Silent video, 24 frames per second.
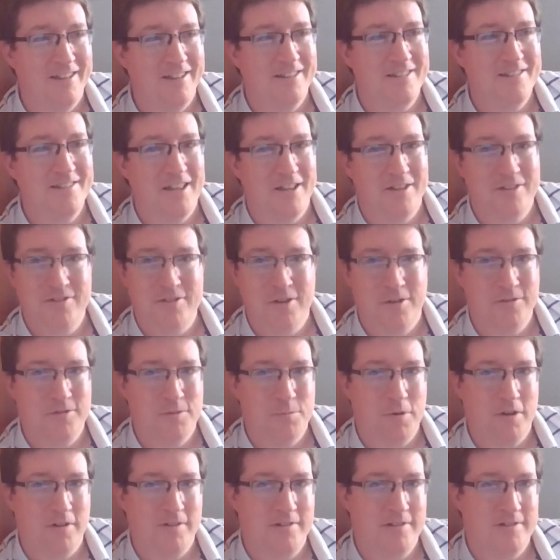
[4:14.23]
it's, it's no
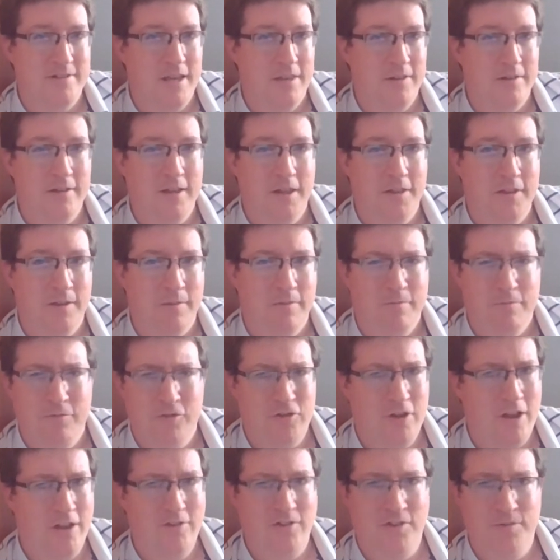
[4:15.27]
surprise to say that nothing
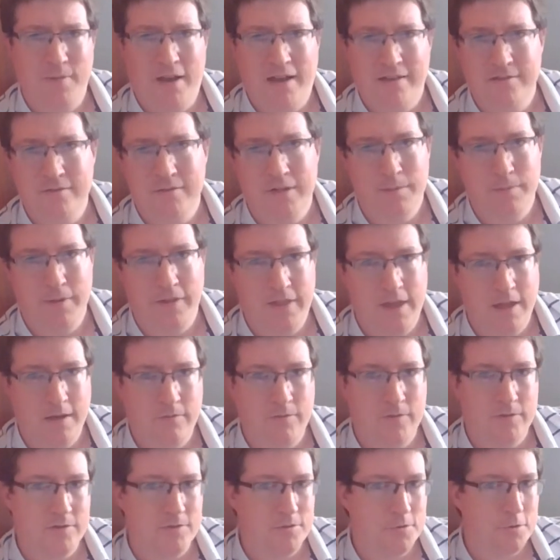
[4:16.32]
changes massively by the end
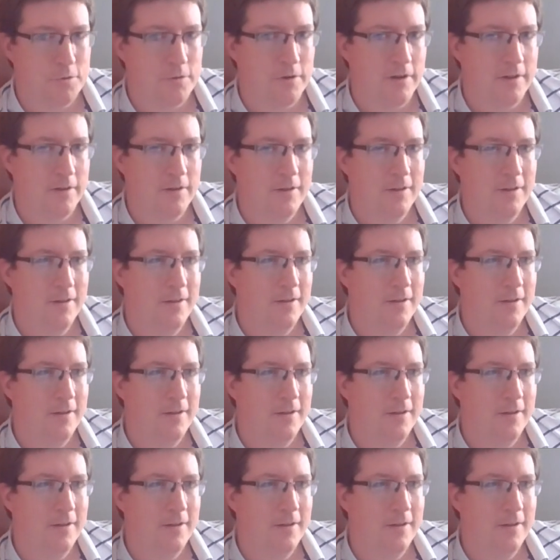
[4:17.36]
of the story.